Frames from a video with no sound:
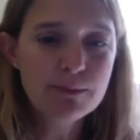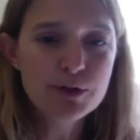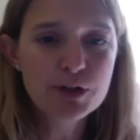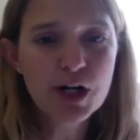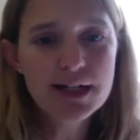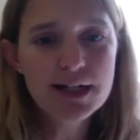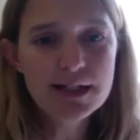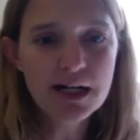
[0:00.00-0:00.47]

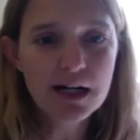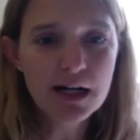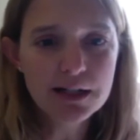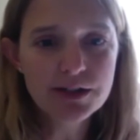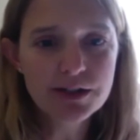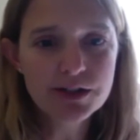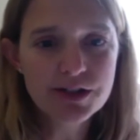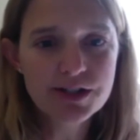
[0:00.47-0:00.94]
tried to
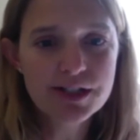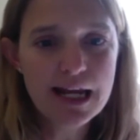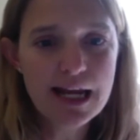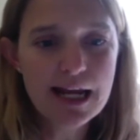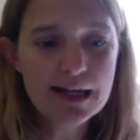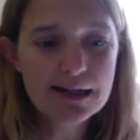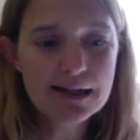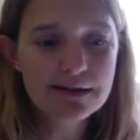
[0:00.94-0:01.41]

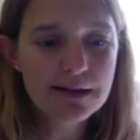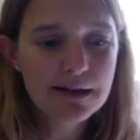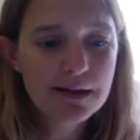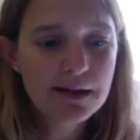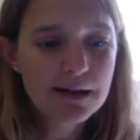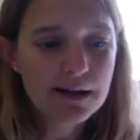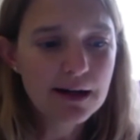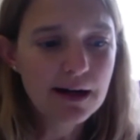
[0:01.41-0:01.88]
understand
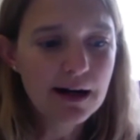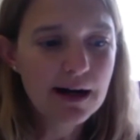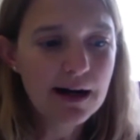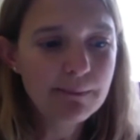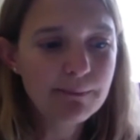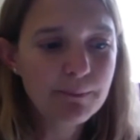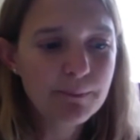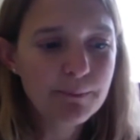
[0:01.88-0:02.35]

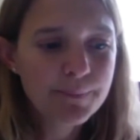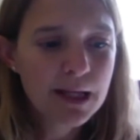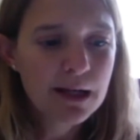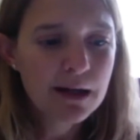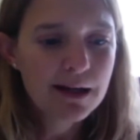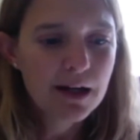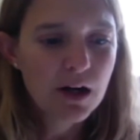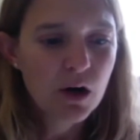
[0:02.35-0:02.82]
um,
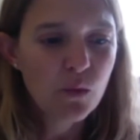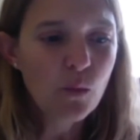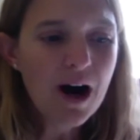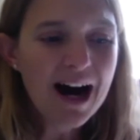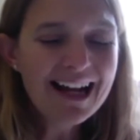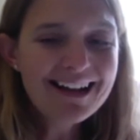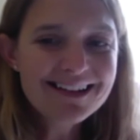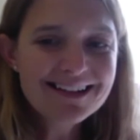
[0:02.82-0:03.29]

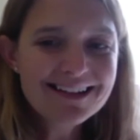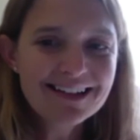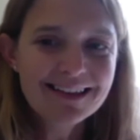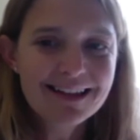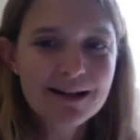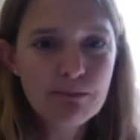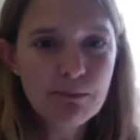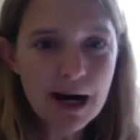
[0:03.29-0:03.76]
why is
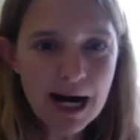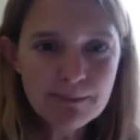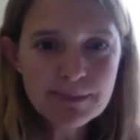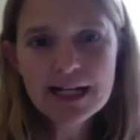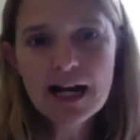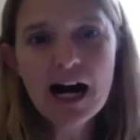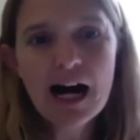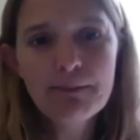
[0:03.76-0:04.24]
it that
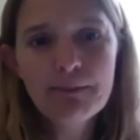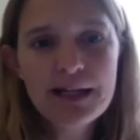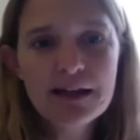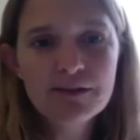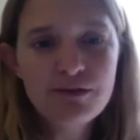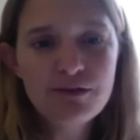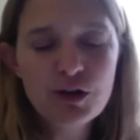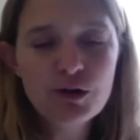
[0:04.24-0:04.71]
mom's
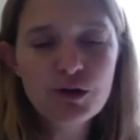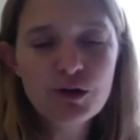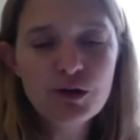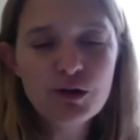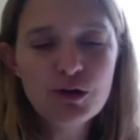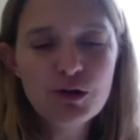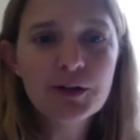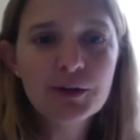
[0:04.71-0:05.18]
copy of
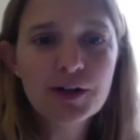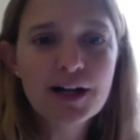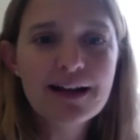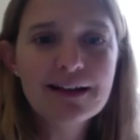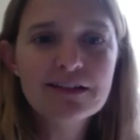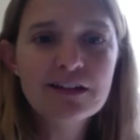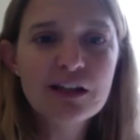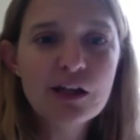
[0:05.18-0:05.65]

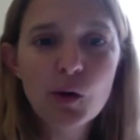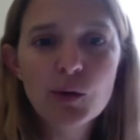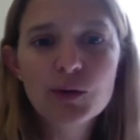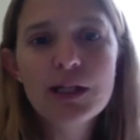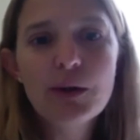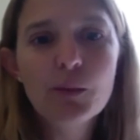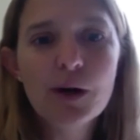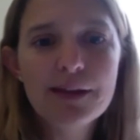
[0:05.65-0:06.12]
UBE3A is the
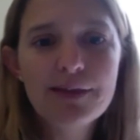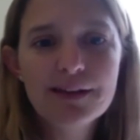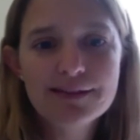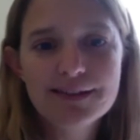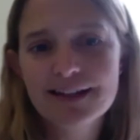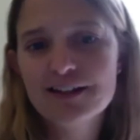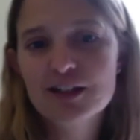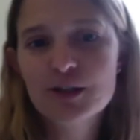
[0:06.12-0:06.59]
only one
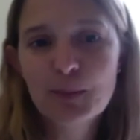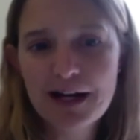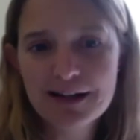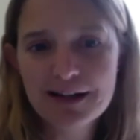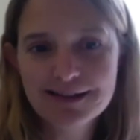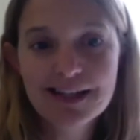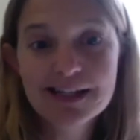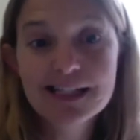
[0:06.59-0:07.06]
that's
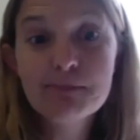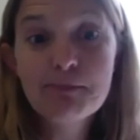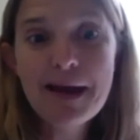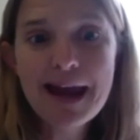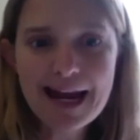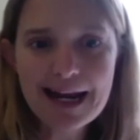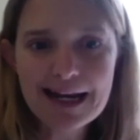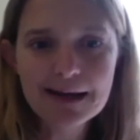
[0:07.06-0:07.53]
expressed, that's
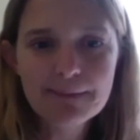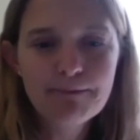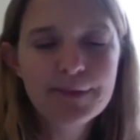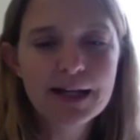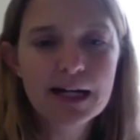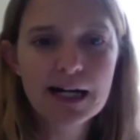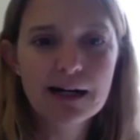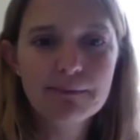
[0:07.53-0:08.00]
made?
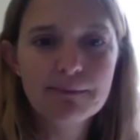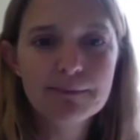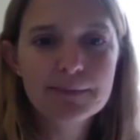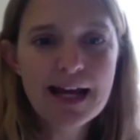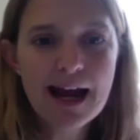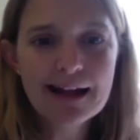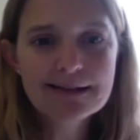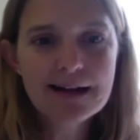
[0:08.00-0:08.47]
Um,
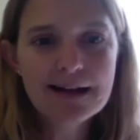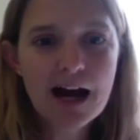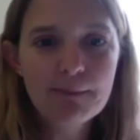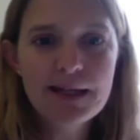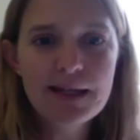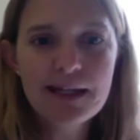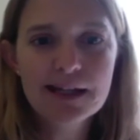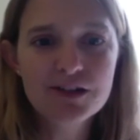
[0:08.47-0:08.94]
dad's
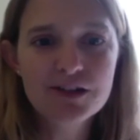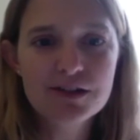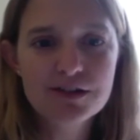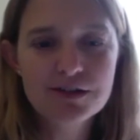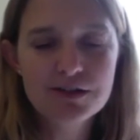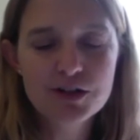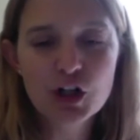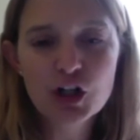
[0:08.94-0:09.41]
copy
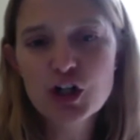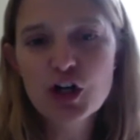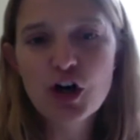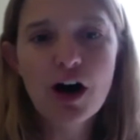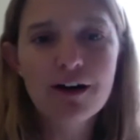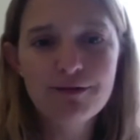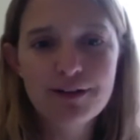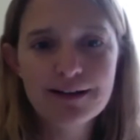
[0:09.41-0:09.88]
gets turned
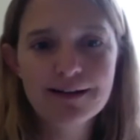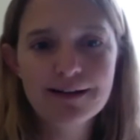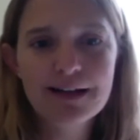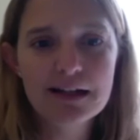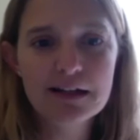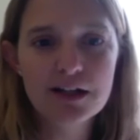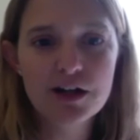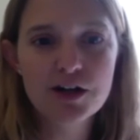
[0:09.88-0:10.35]
off in,
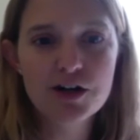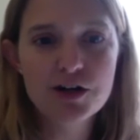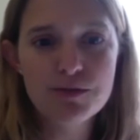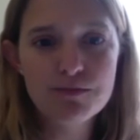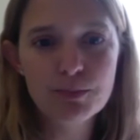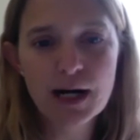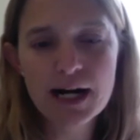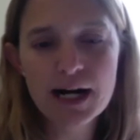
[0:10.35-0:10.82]
in
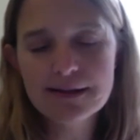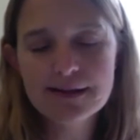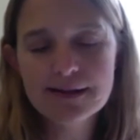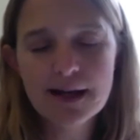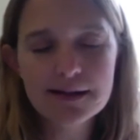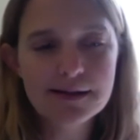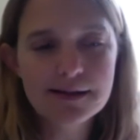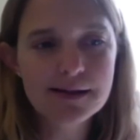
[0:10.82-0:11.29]
brain
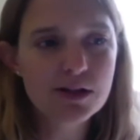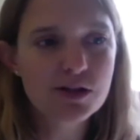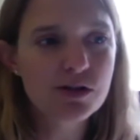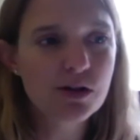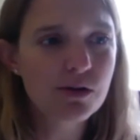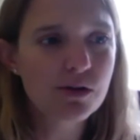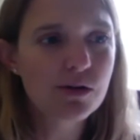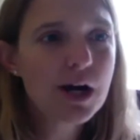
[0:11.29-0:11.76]
cells. And
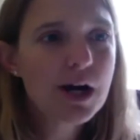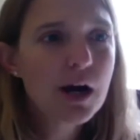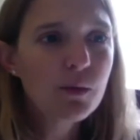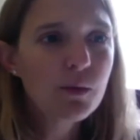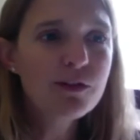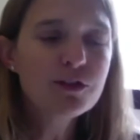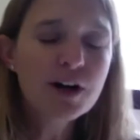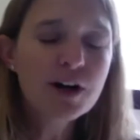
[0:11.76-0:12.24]
so
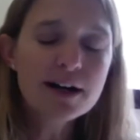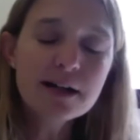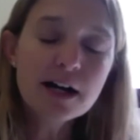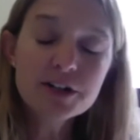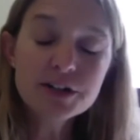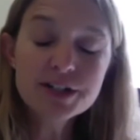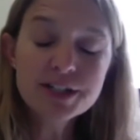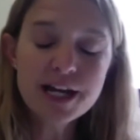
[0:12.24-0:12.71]
we've tried to
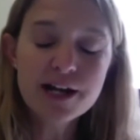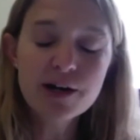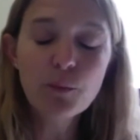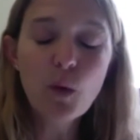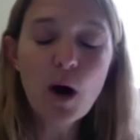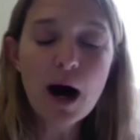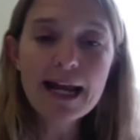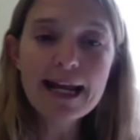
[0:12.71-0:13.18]
understand
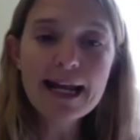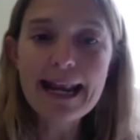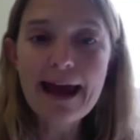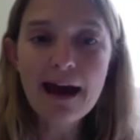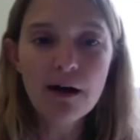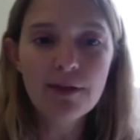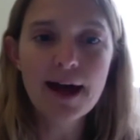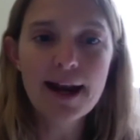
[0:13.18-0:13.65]
why and
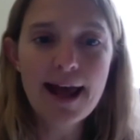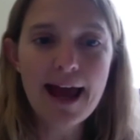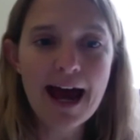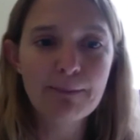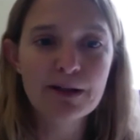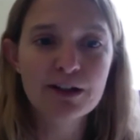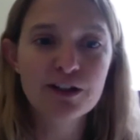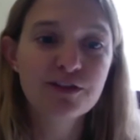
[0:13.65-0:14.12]
how that
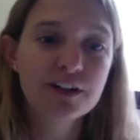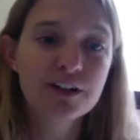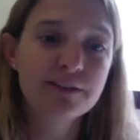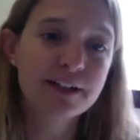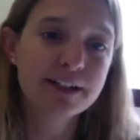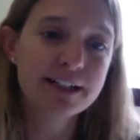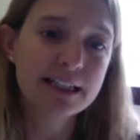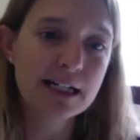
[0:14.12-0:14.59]
happens for a
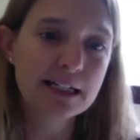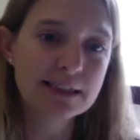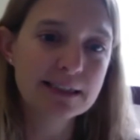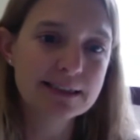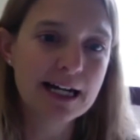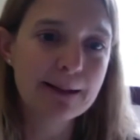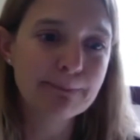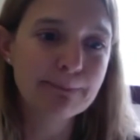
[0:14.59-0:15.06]
very long
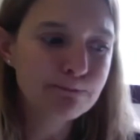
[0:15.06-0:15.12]
time.